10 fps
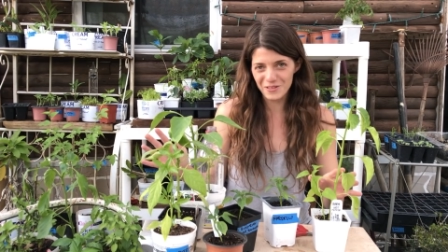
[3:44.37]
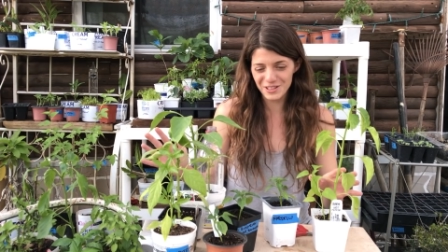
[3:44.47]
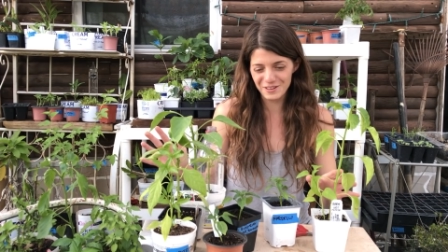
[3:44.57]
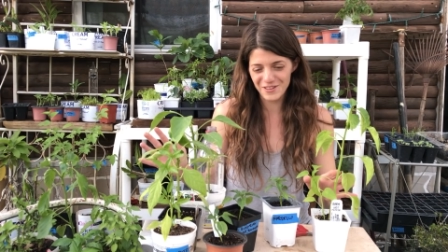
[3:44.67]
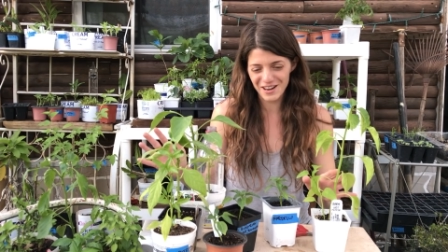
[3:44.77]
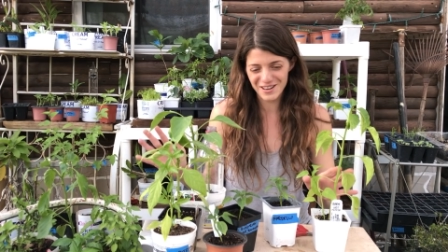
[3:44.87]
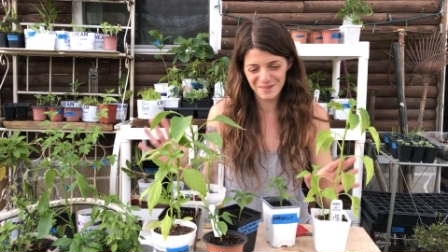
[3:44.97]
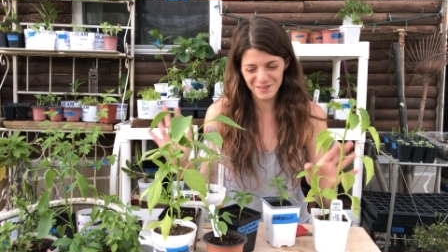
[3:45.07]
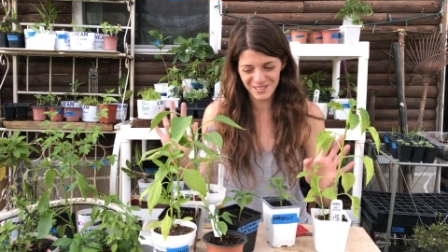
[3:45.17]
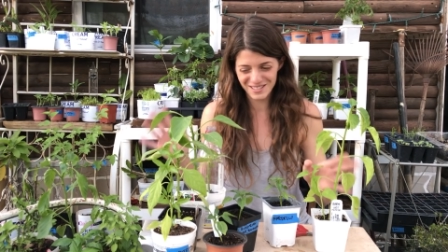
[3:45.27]
over the
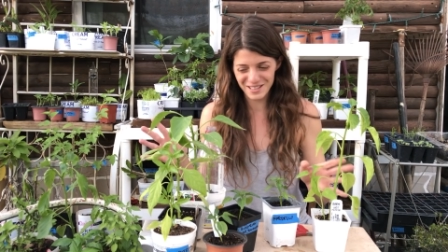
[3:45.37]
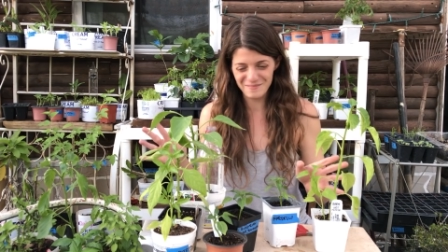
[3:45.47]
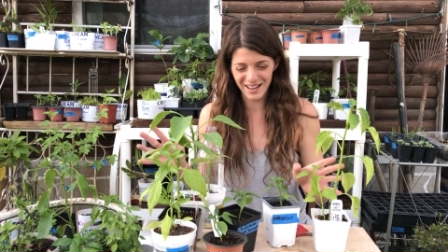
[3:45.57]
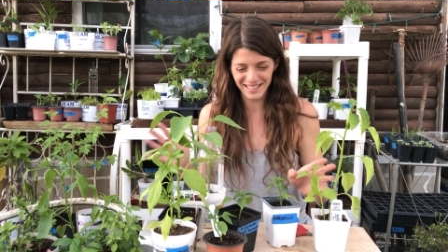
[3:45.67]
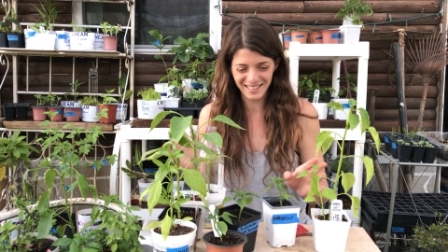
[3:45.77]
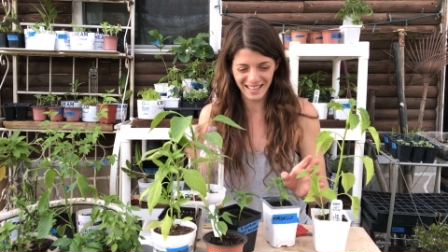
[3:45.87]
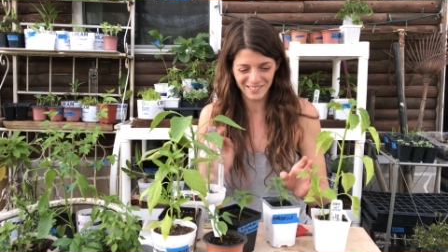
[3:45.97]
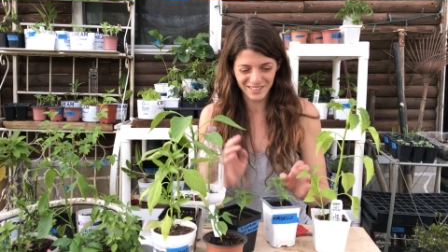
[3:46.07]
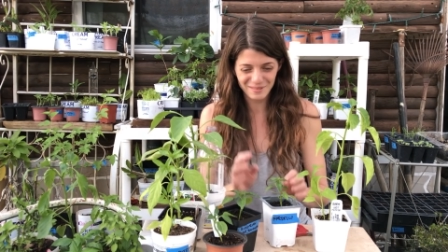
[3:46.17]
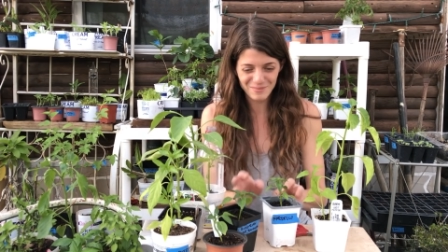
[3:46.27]
variables that you might
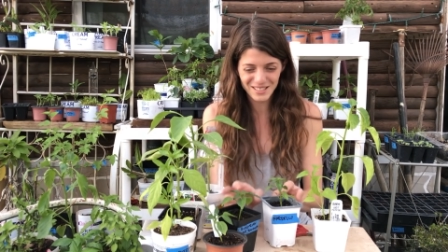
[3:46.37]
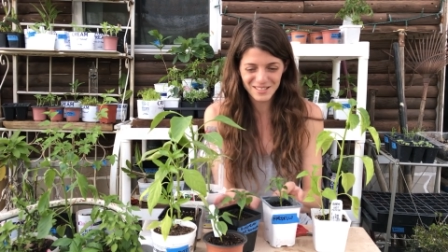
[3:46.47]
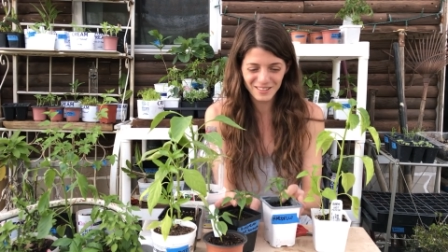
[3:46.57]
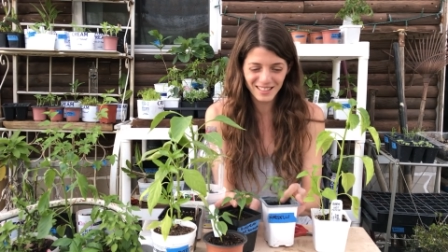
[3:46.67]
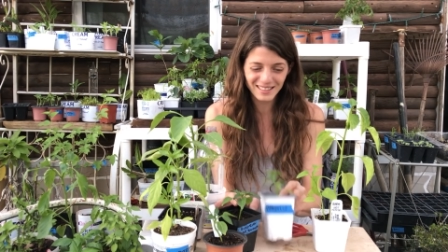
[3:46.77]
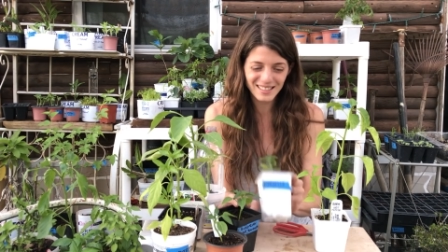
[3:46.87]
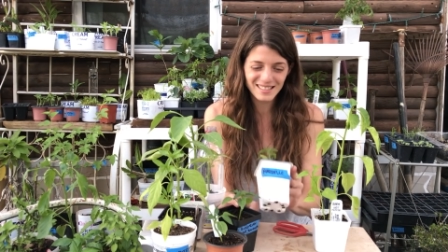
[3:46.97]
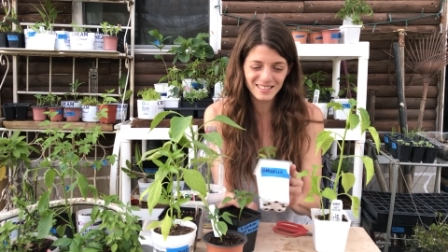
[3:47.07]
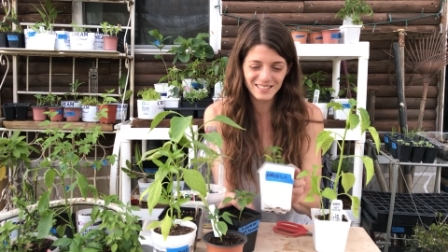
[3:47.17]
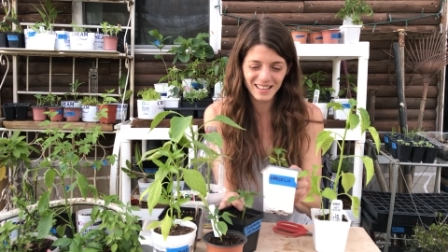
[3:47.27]
encounter. But so, like
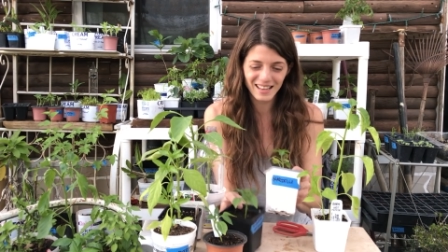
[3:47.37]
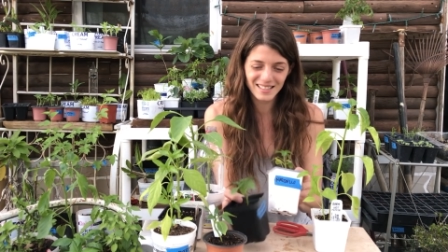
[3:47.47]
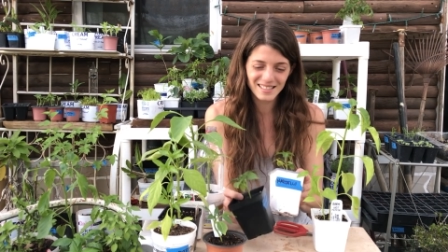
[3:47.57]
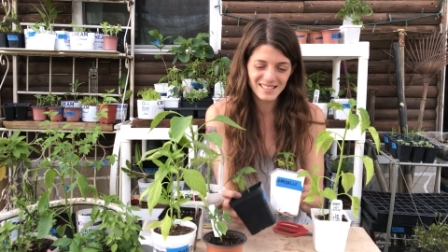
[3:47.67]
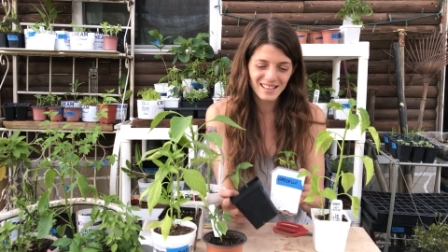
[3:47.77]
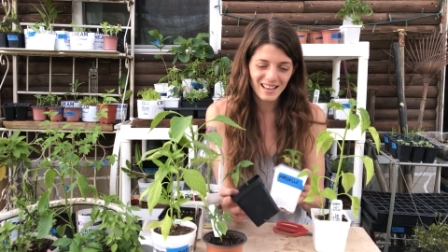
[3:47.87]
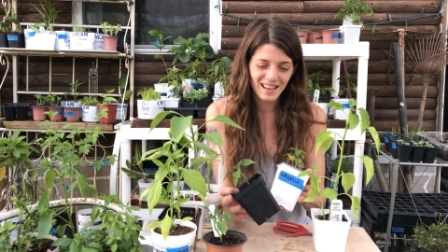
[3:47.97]
these little guys,